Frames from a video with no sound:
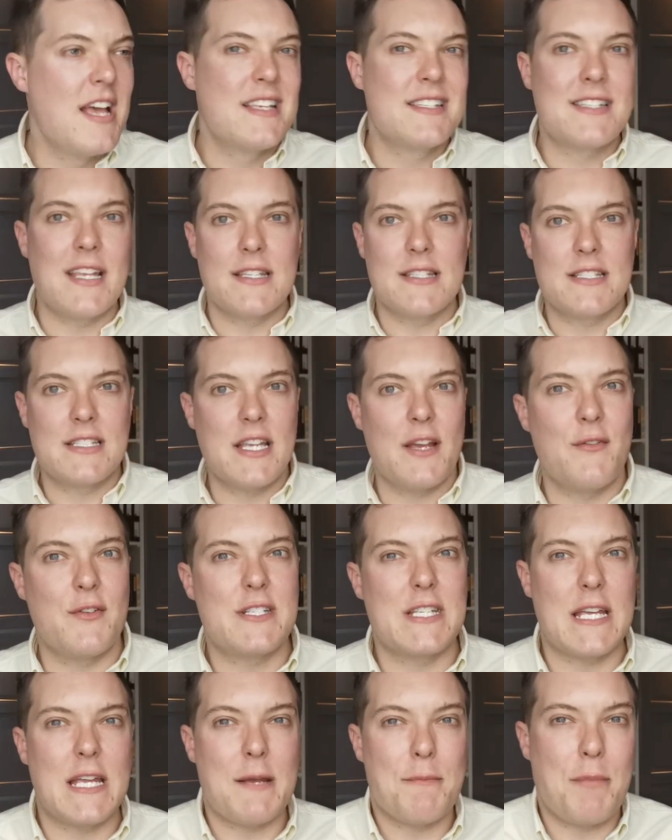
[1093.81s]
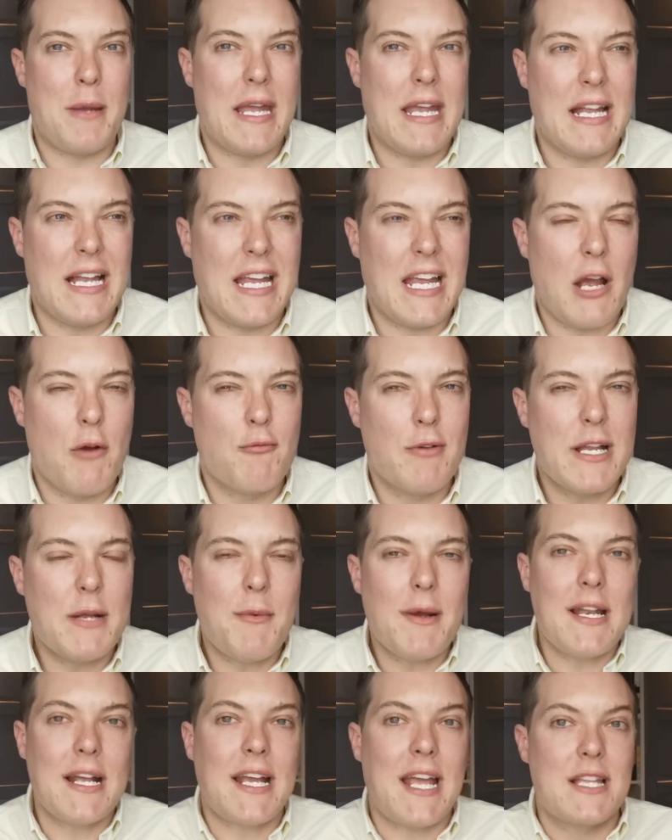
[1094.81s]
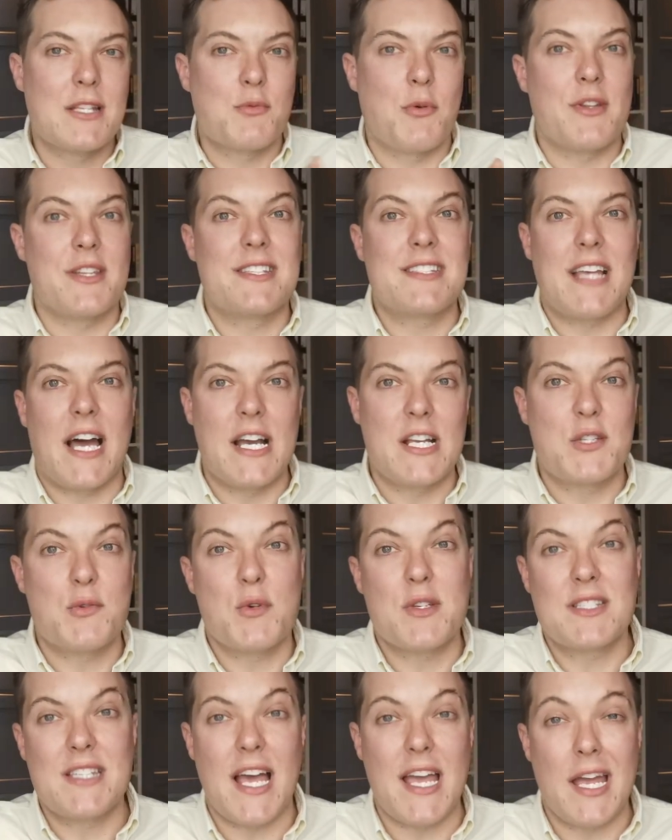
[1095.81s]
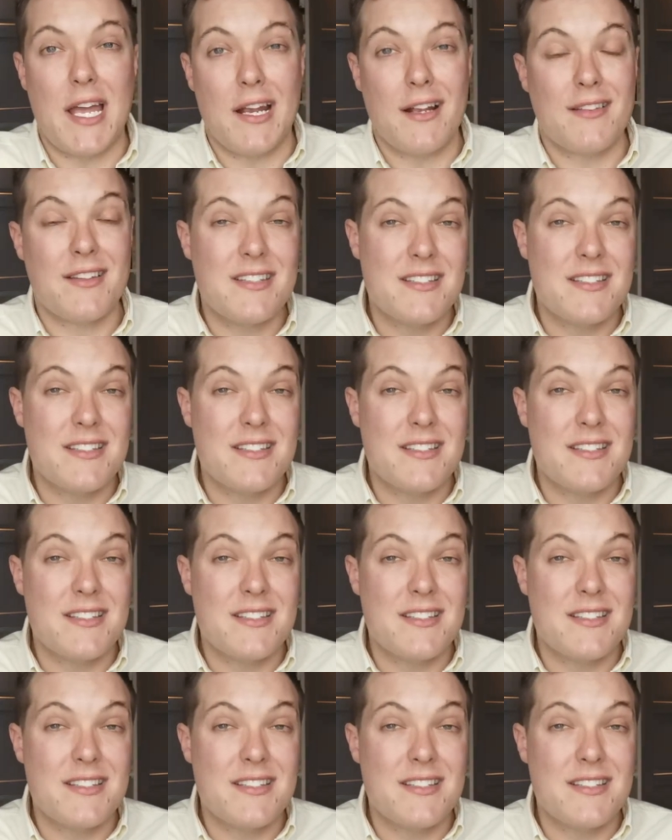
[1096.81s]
sensitivity, peeling, and really went against what the science was saying.